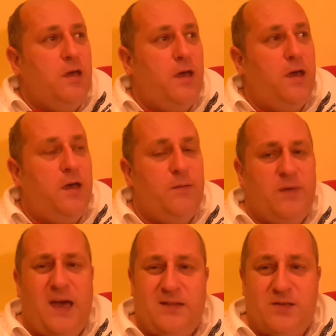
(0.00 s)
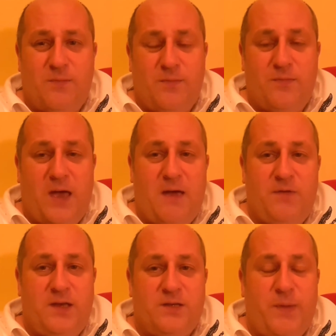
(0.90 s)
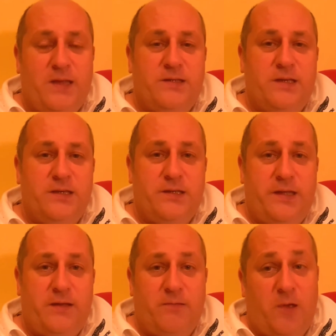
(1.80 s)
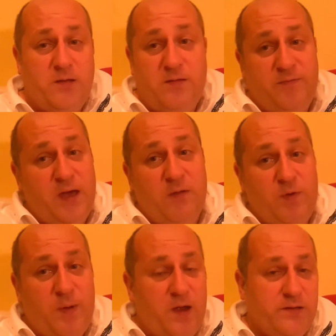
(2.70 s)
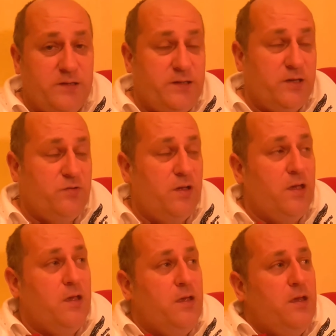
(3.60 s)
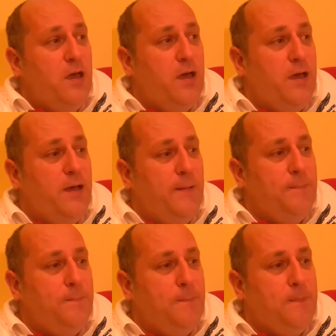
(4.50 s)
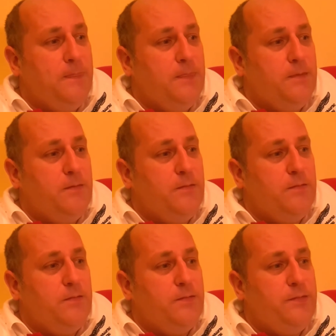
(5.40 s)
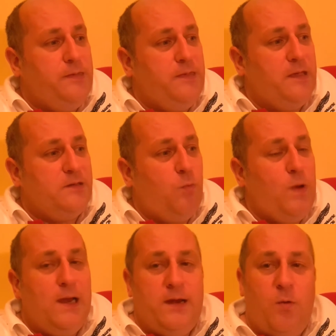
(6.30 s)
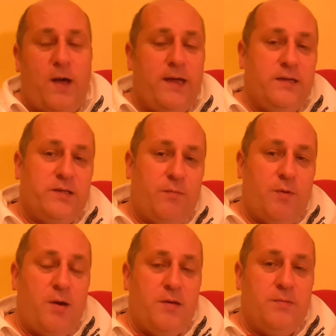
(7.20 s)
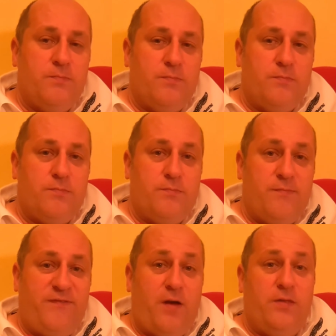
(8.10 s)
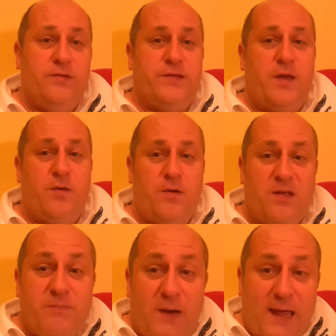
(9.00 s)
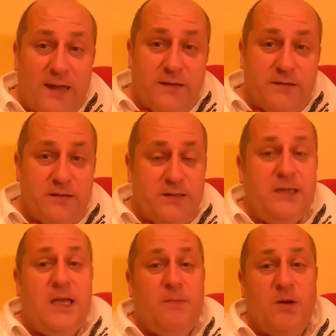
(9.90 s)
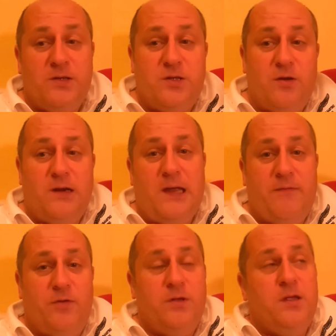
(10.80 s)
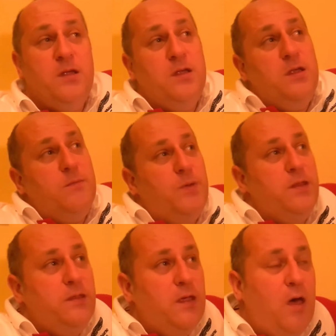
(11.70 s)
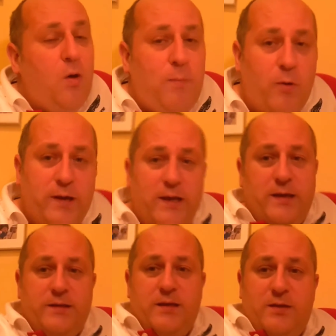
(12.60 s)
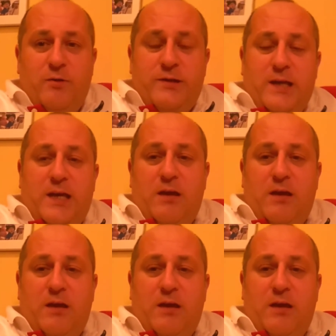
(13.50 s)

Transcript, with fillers: um, had some heavy expenses that like the van repairs, etc. Um, that's whittling away at some of my funds that I planned to keep at a certain level. But the whole point is, do I sit